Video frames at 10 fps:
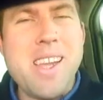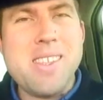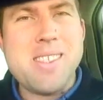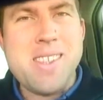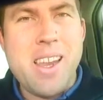
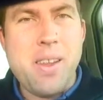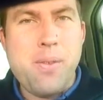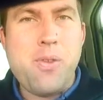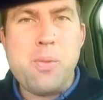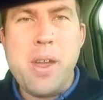
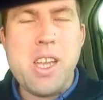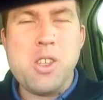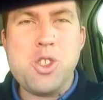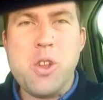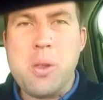incentive for
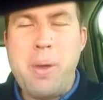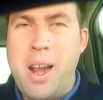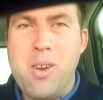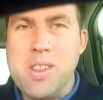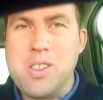making sure that
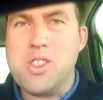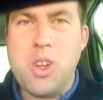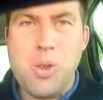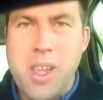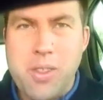parents
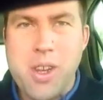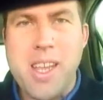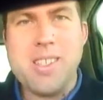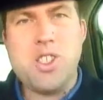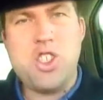don't let their kids